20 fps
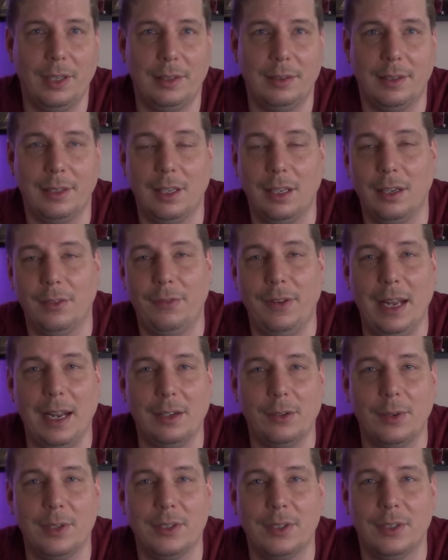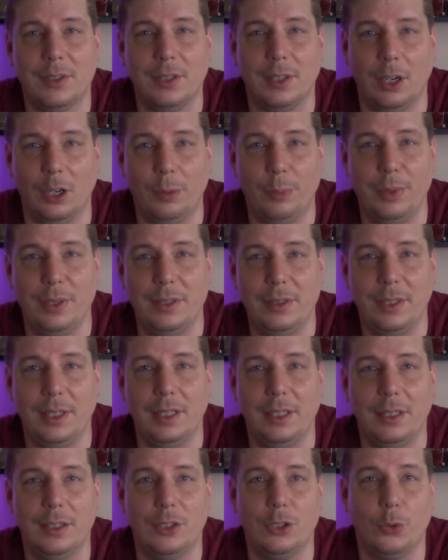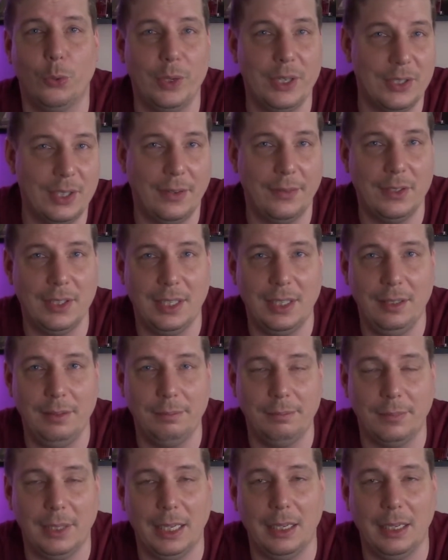at the Gigafactory since it opened in 2017,